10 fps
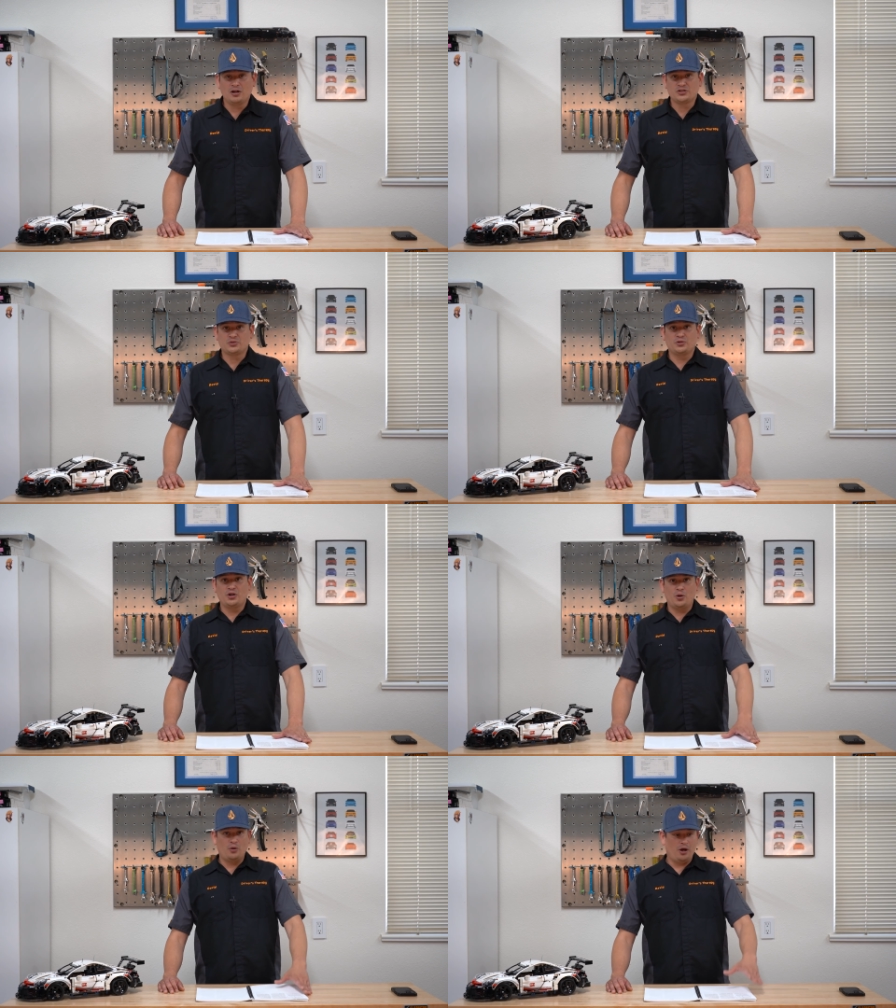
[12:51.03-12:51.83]
Also
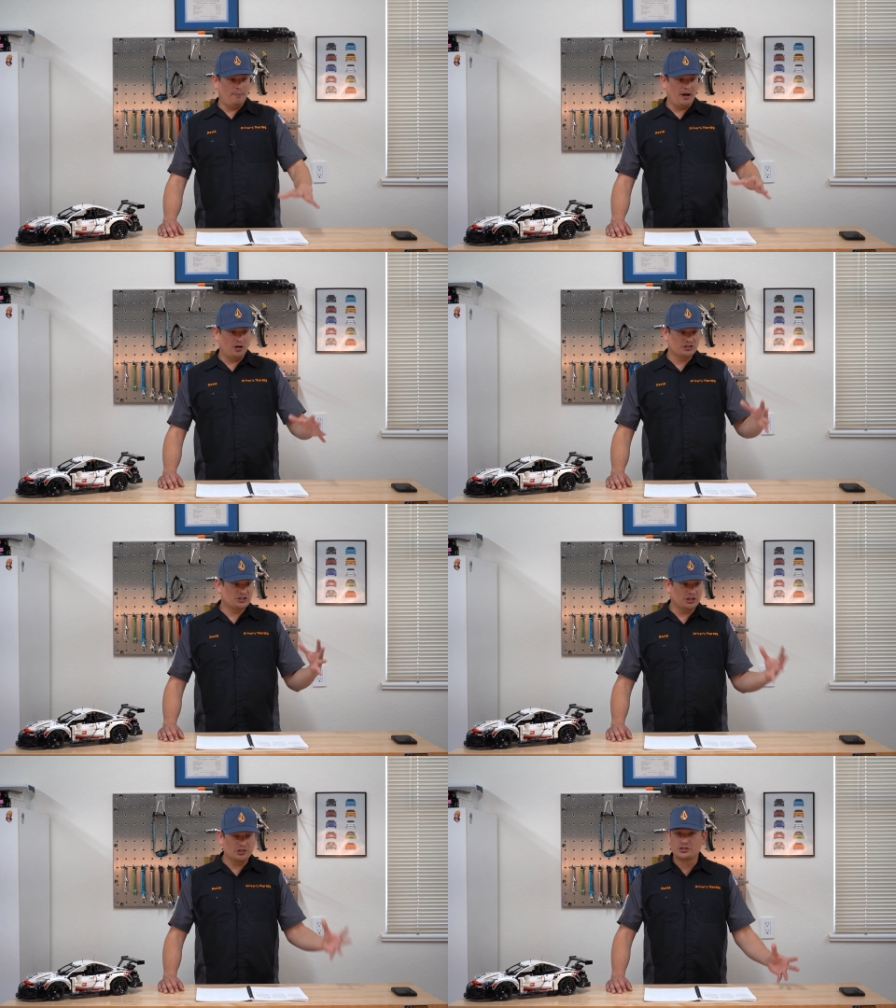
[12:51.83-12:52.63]
know about
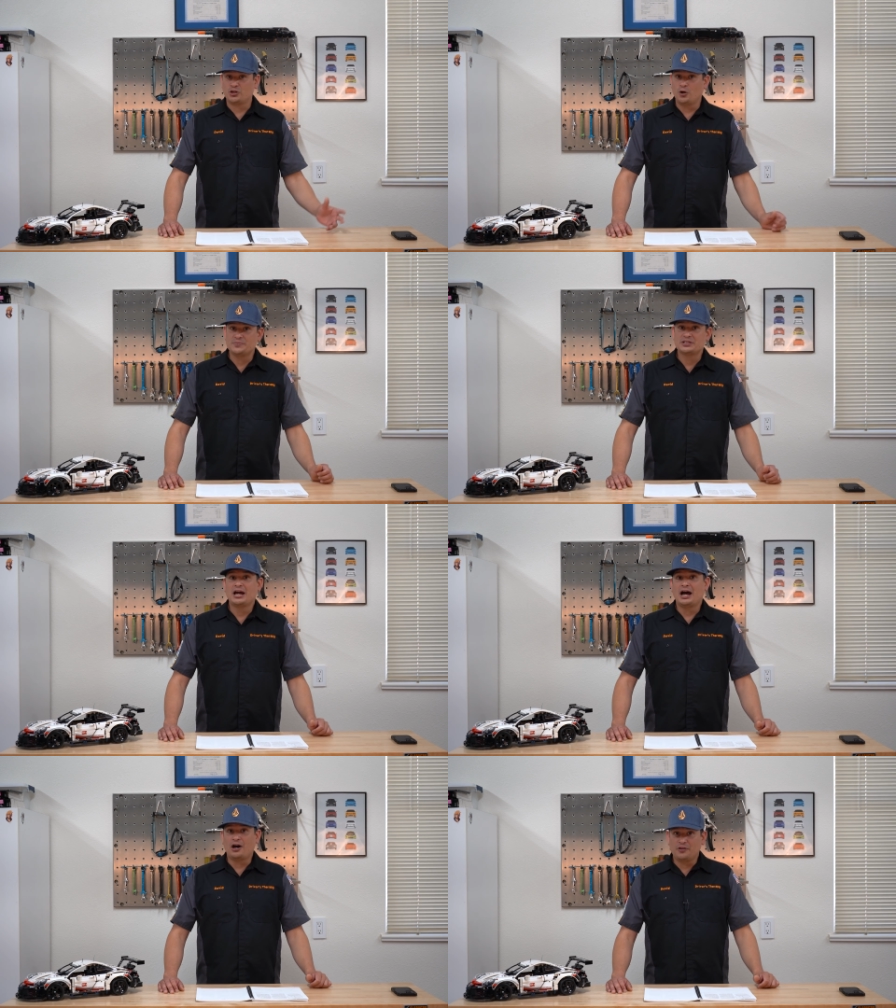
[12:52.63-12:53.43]
oscilloscopes,
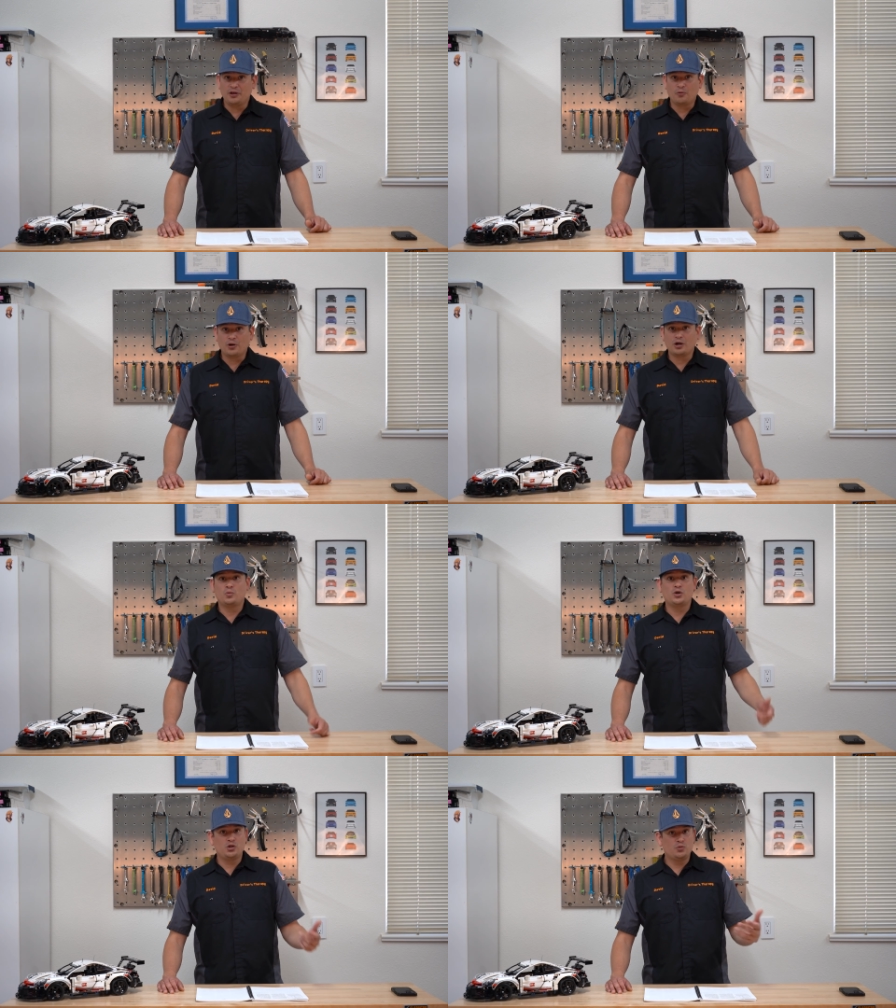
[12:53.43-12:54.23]
how they
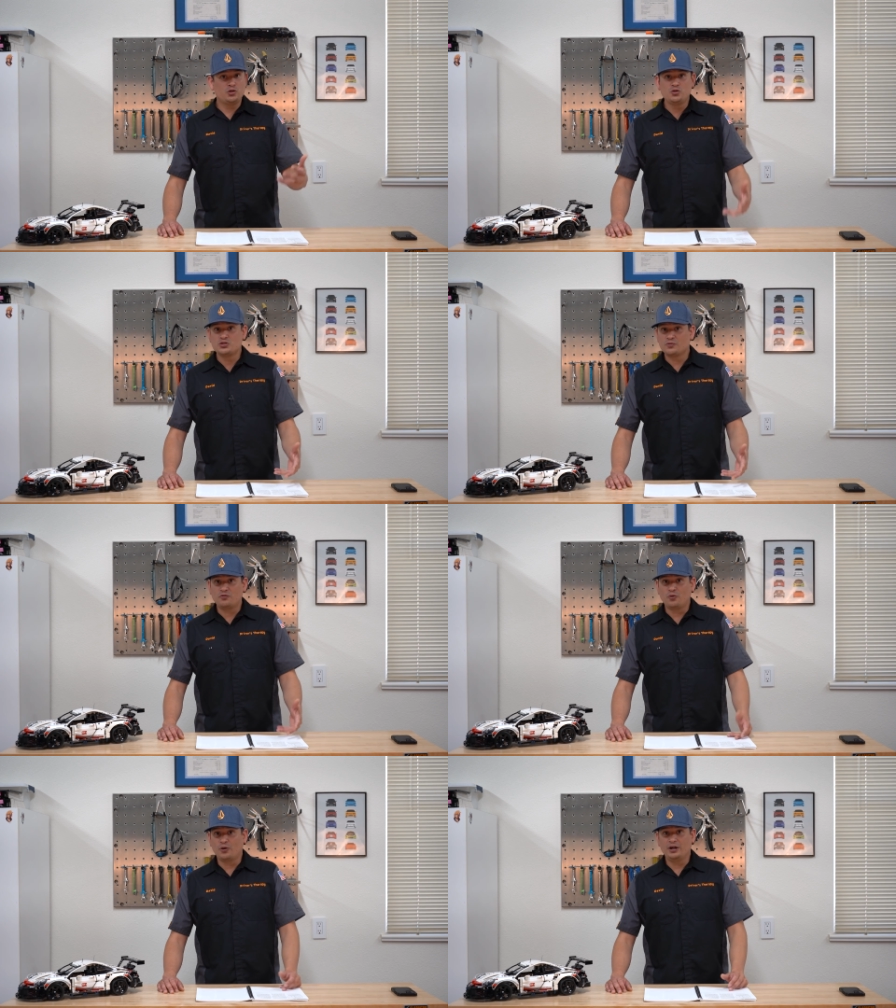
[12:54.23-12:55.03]
work, what you would use them
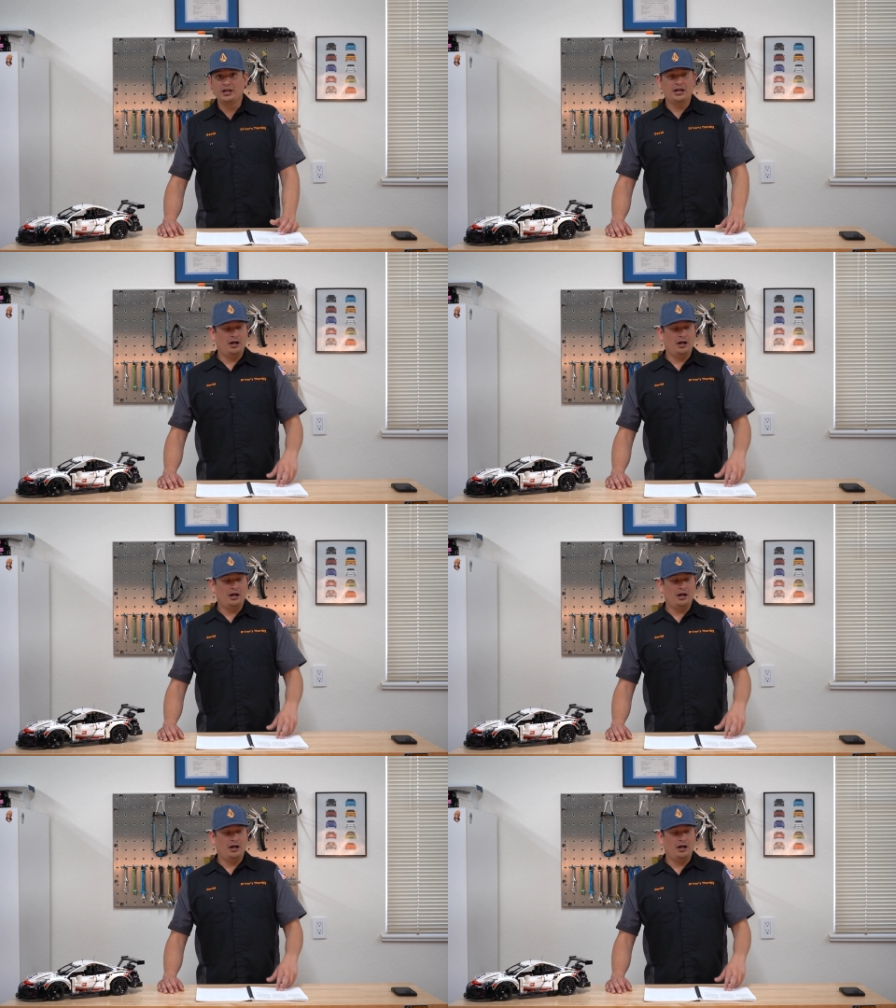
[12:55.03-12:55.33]
for.